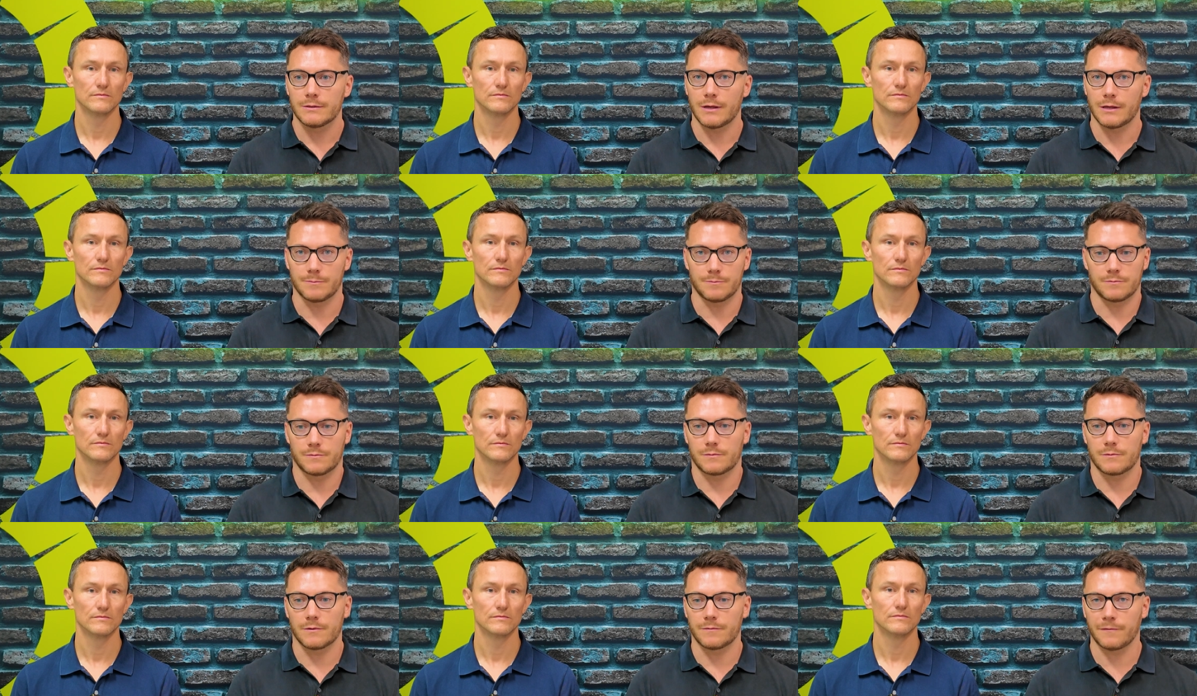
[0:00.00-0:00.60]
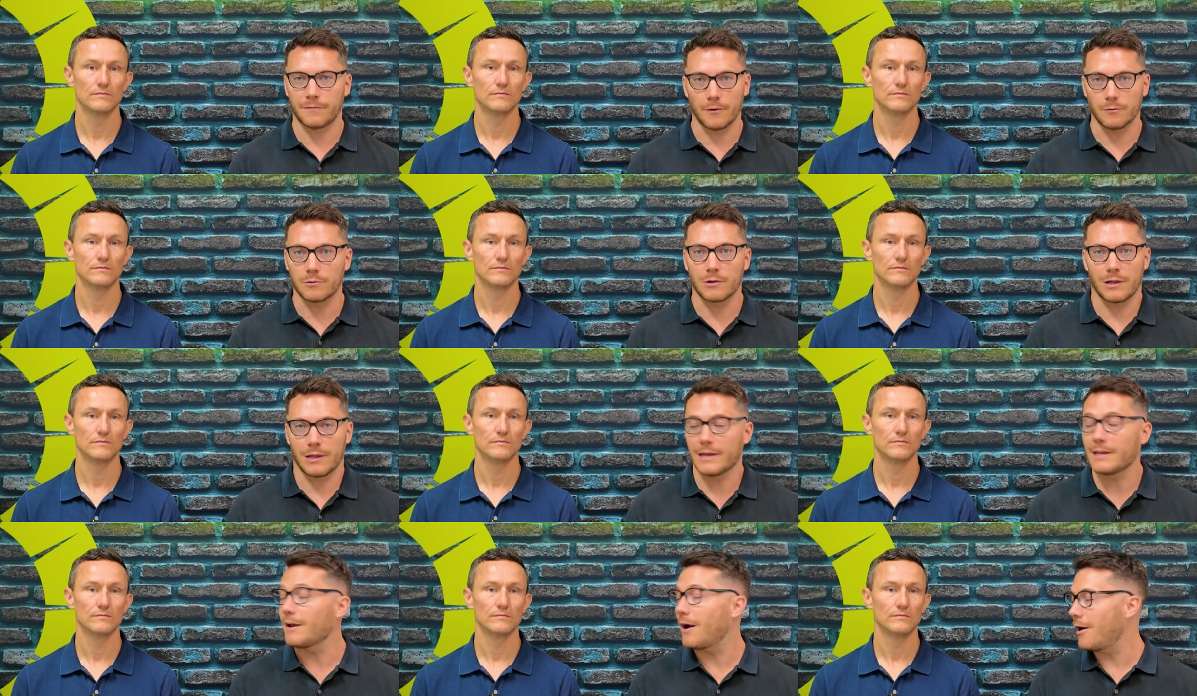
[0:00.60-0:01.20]
Speaker 1: a full
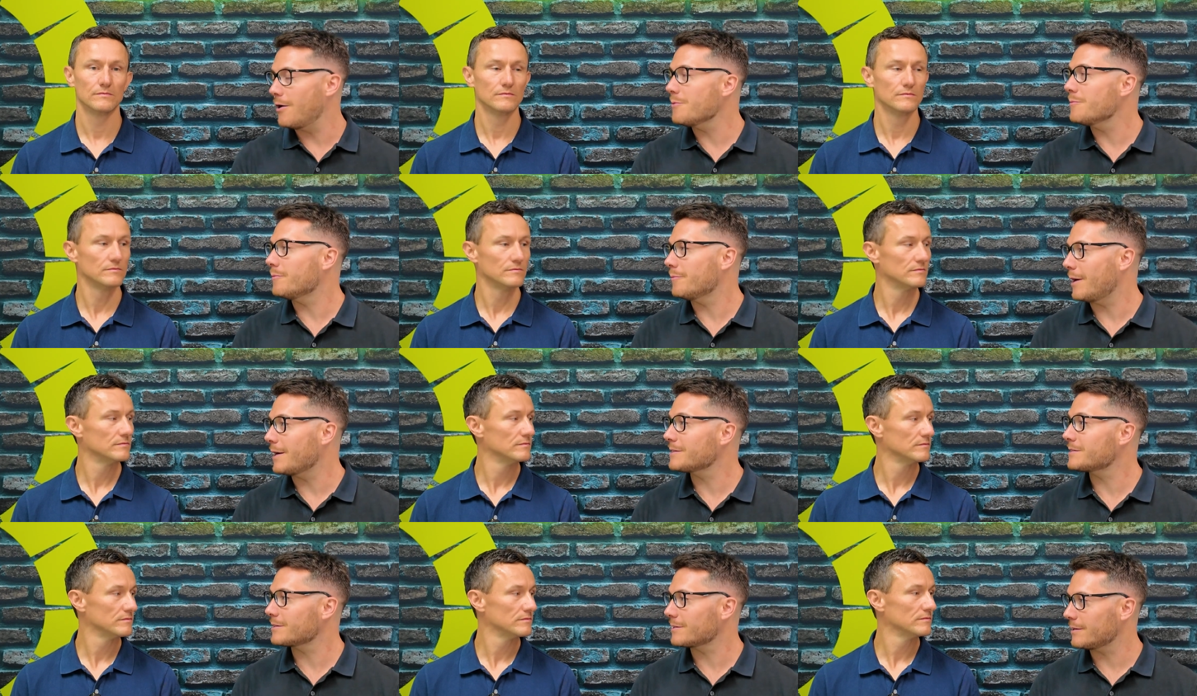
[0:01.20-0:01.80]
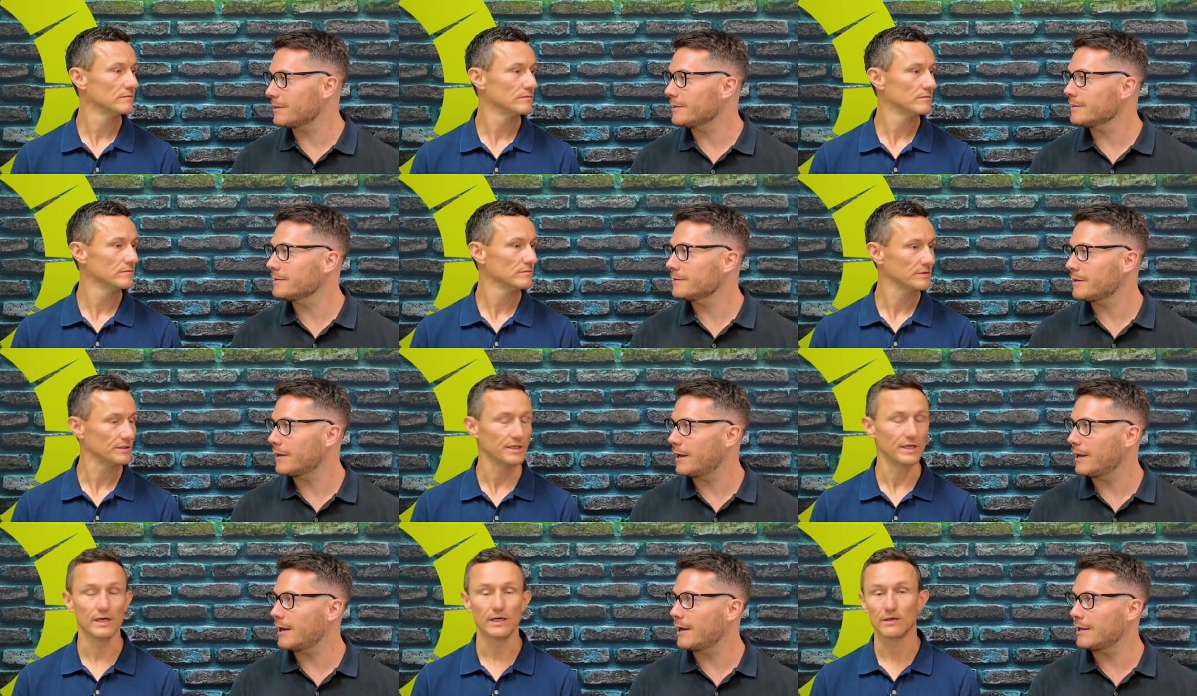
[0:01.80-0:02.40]
clean home basically.
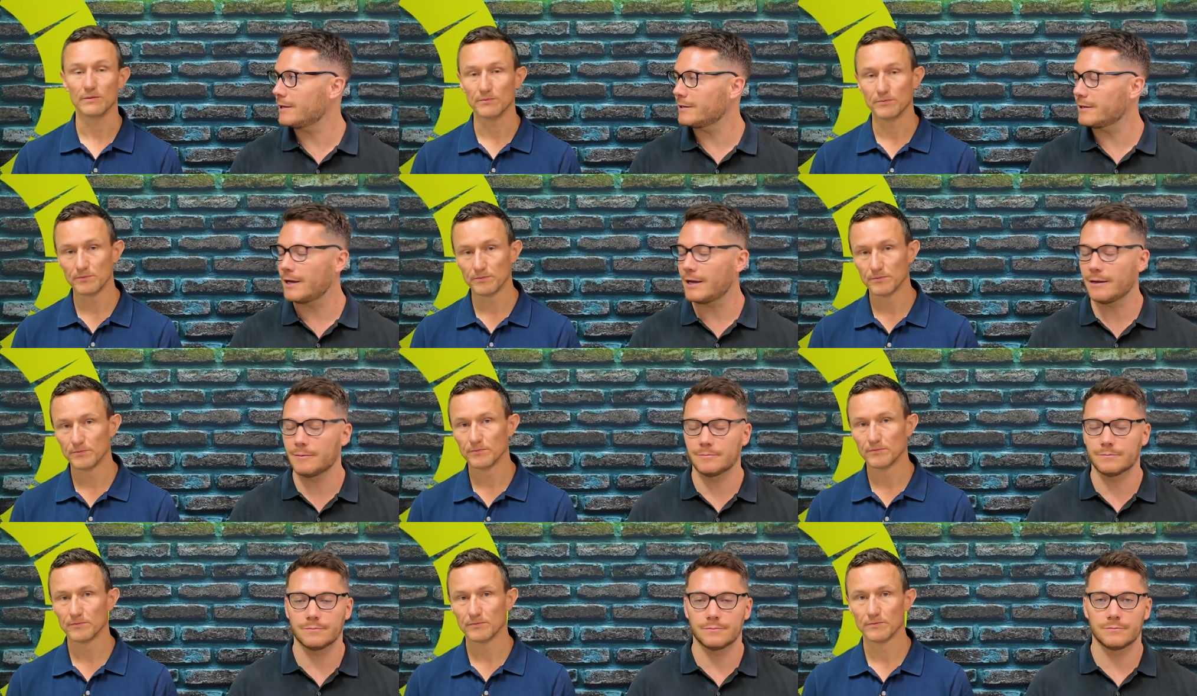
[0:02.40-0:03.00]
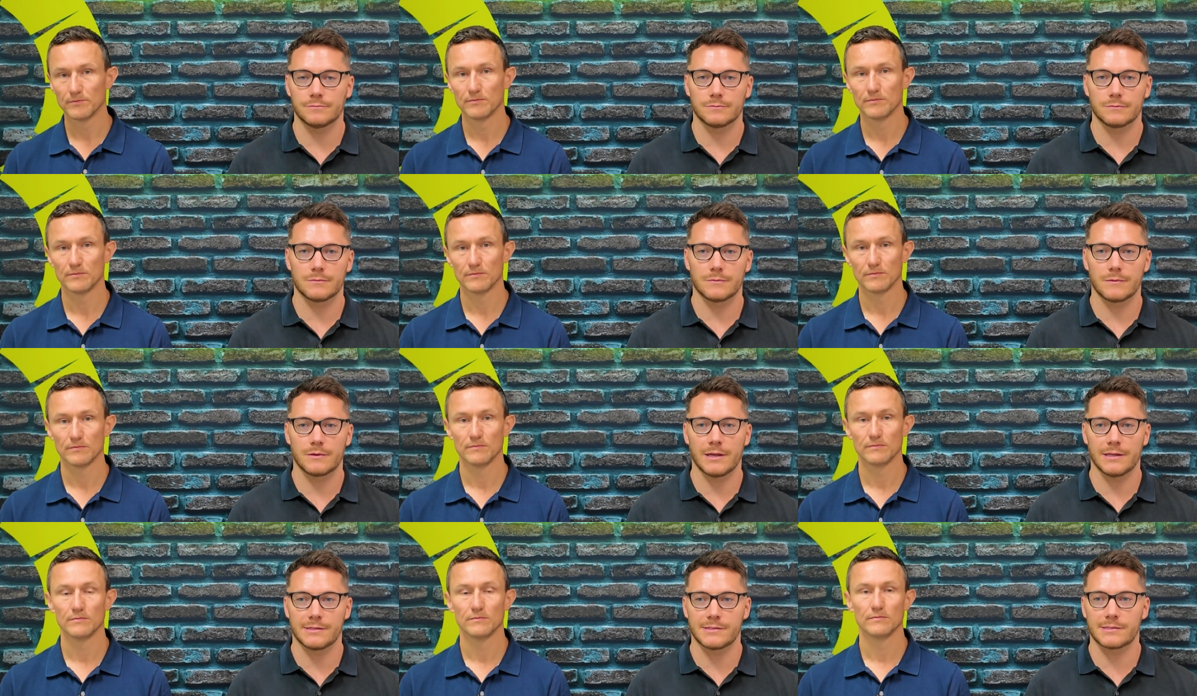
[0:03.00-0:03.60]
Yeah. And um,
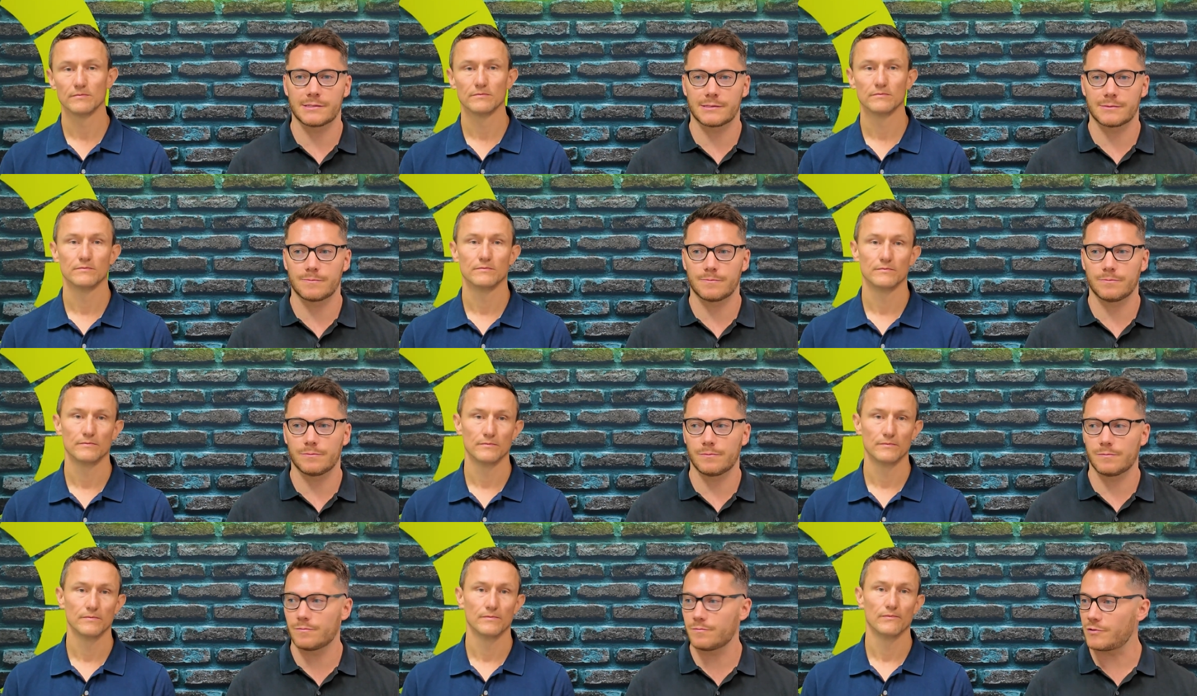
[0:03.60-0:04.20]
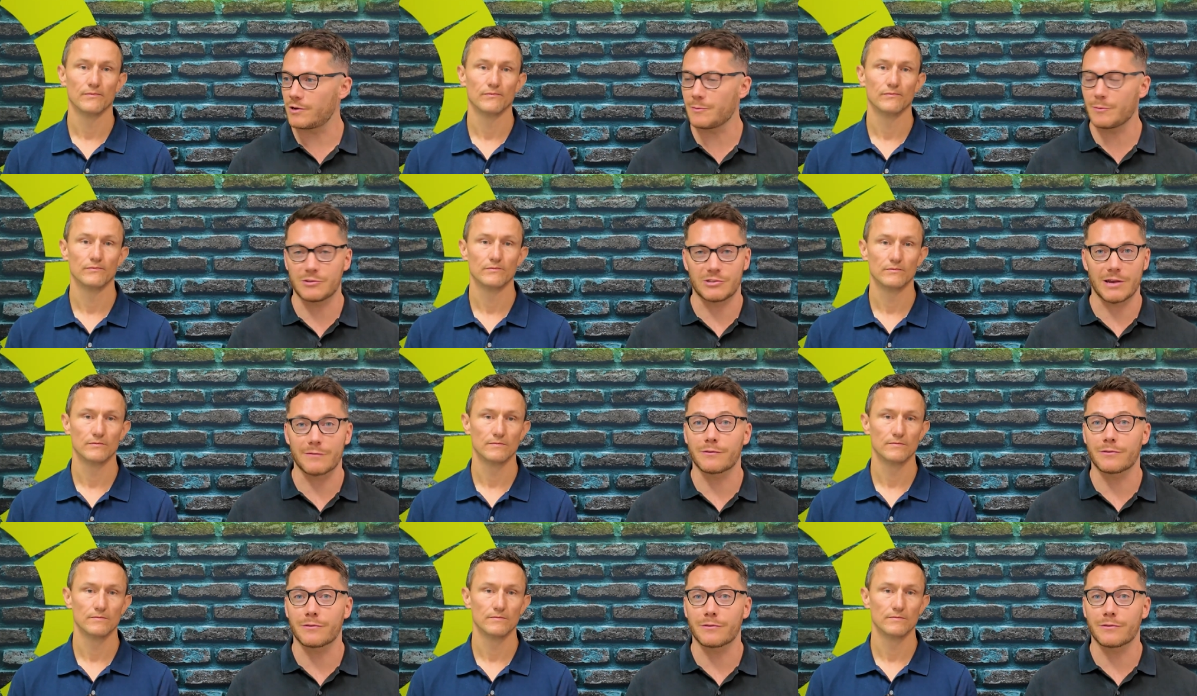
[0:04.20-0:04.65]
it's pretty much